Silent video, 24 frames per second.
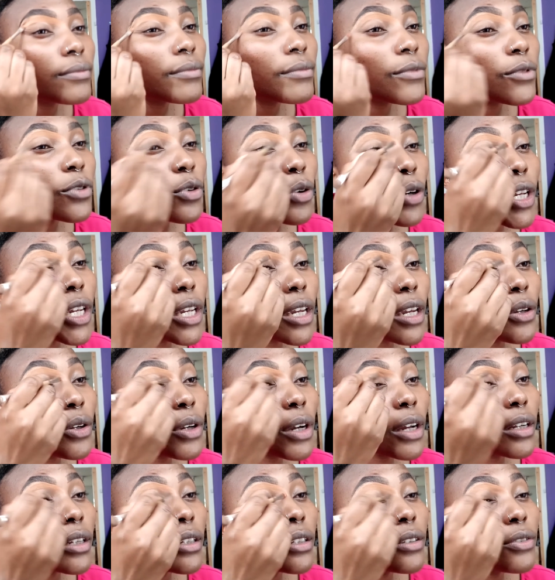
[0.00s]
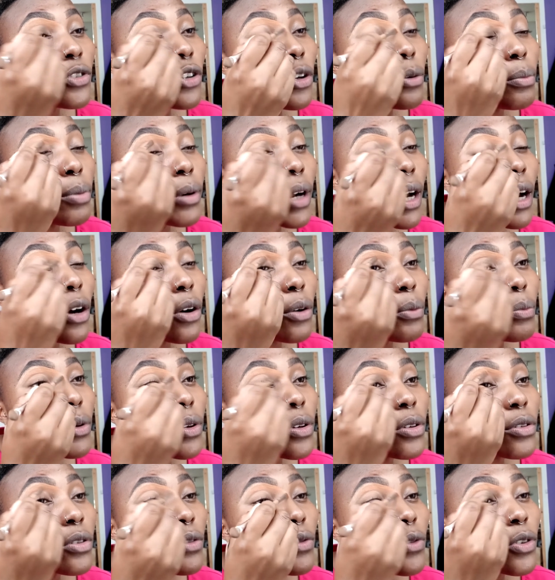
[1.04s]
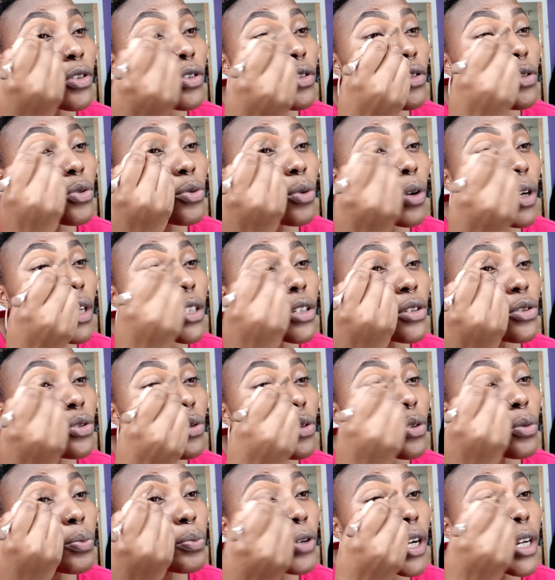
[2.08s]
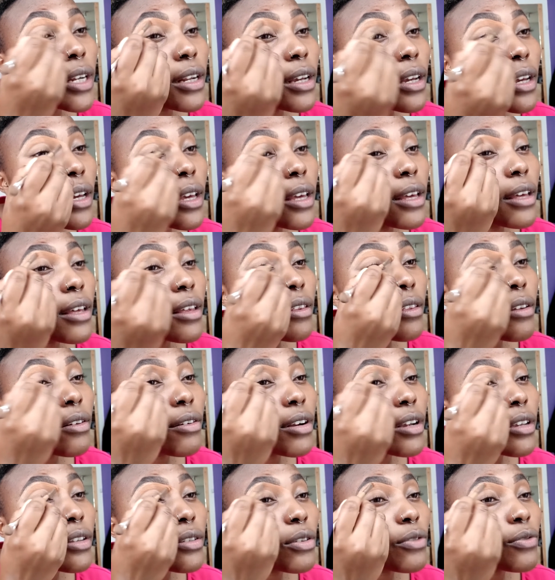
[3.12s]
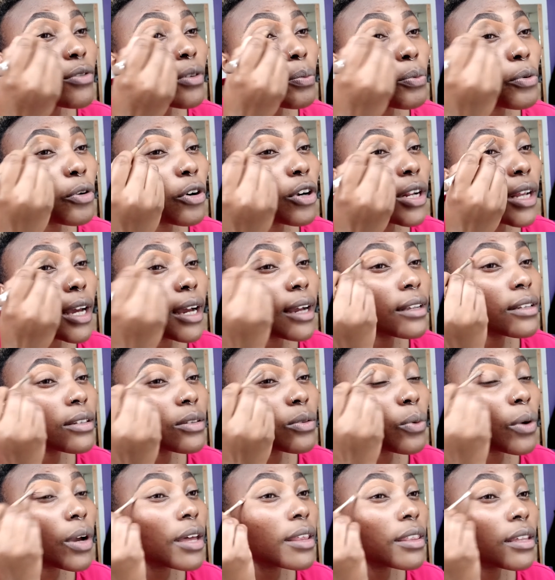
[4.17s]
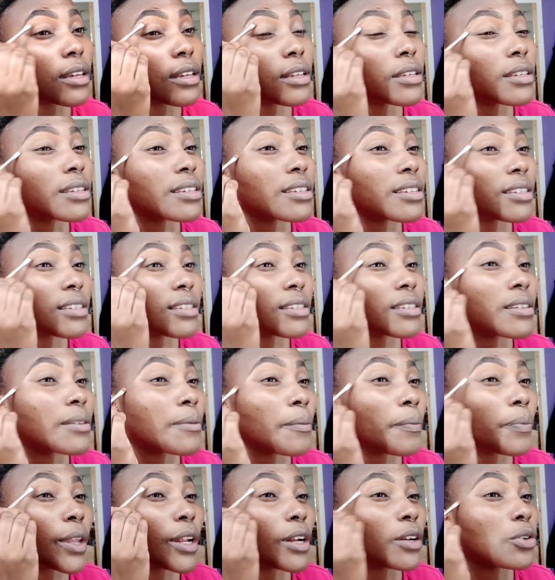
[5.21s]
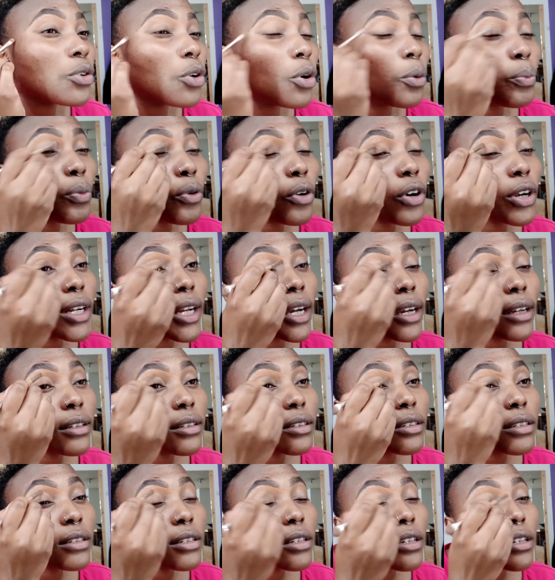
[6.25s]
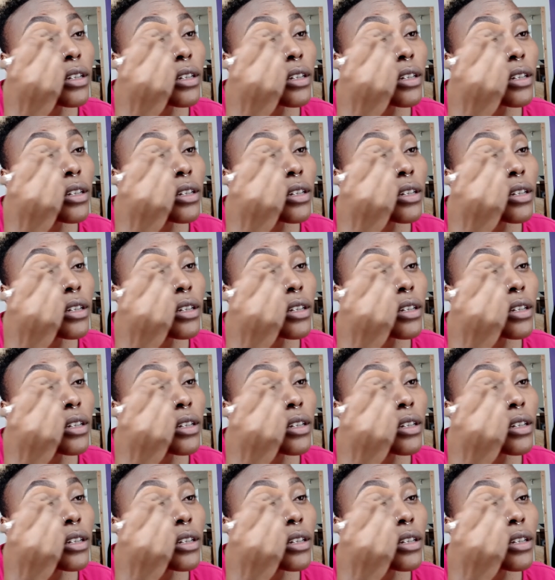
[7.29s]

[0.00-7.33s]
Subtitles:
So here you can lift your brow because of course you want to spread the rest of the products where there's no product.